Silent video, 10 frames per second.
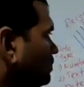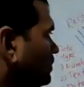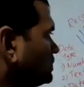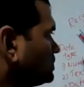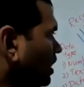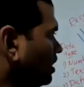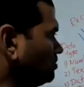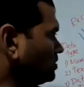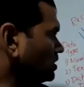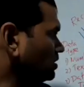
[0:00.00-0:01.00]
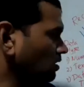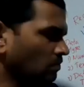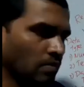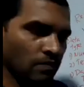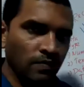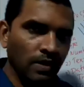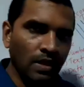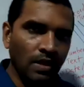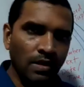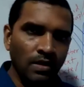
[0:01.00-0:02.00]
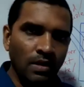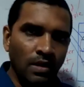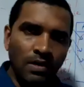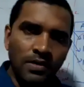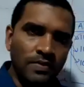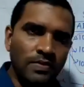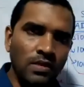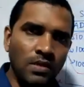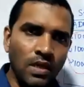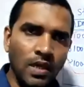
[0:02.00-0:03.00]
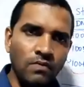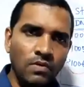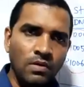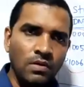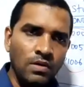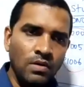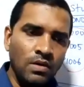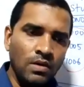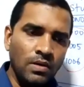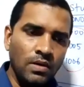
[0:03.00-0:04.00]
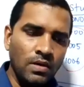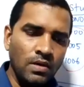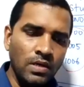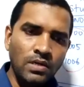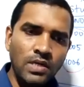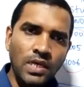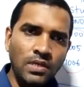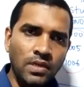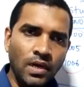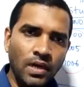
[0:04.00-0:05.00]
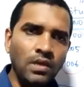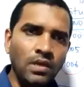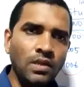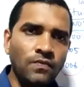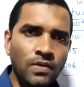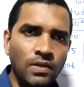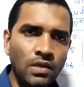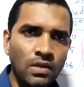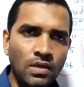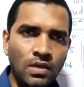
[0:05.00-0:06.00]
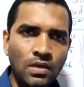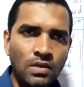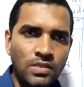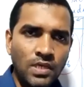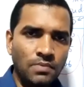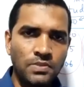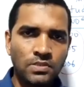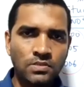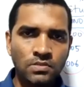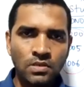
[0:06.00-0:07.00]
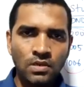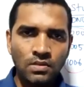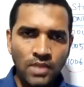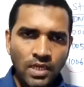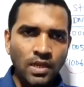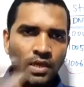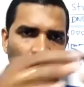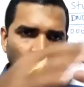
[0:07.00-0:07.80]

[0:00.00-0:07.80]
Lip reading: this admission number field doesn't have data in different types. That has